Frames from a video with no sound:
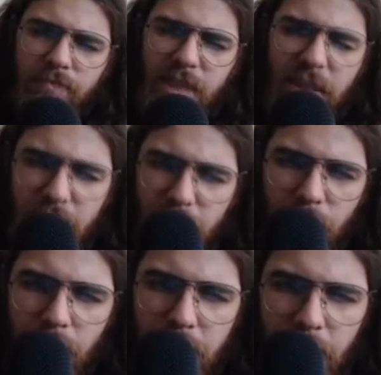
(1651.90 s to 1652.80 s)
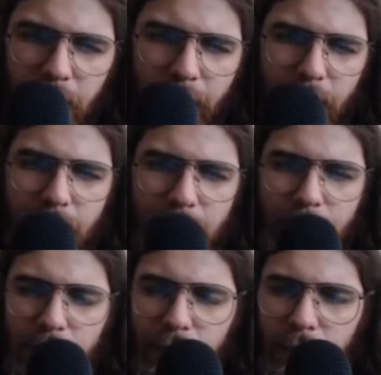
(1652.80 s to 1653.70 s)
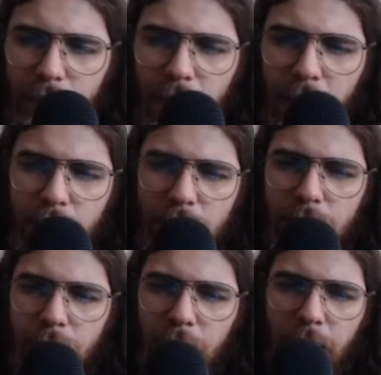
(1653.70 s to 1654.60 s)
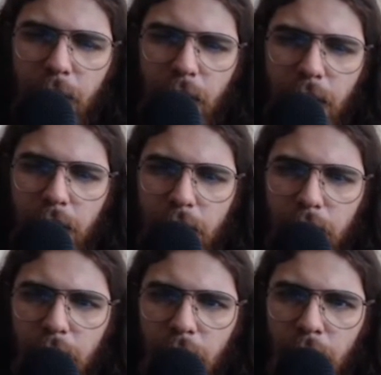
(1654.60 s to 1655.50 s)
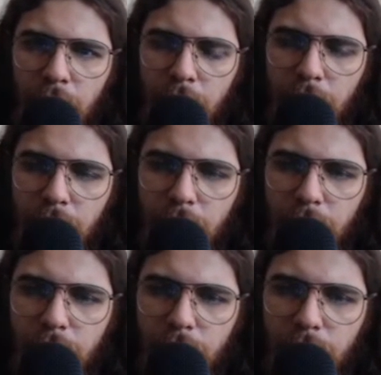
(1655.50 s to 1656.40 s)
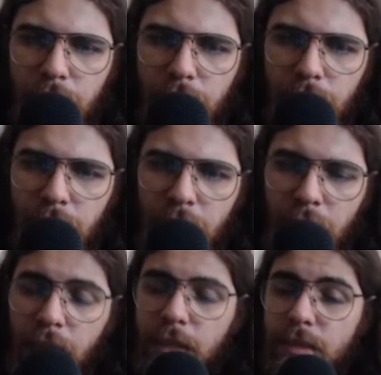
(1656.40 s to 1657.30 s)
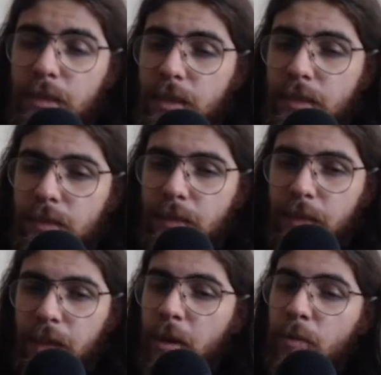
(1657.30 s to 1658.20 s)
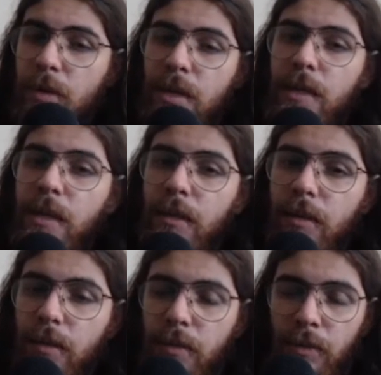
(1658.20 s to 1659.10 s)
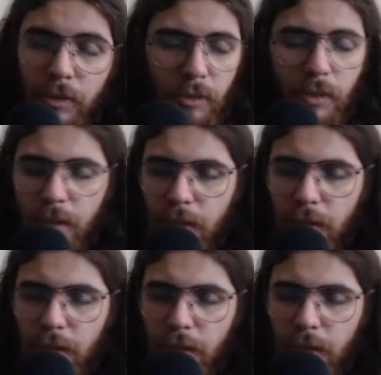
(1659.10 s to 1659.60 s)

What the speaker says: this looks like Selena Kyle is maybe like he has this scary look,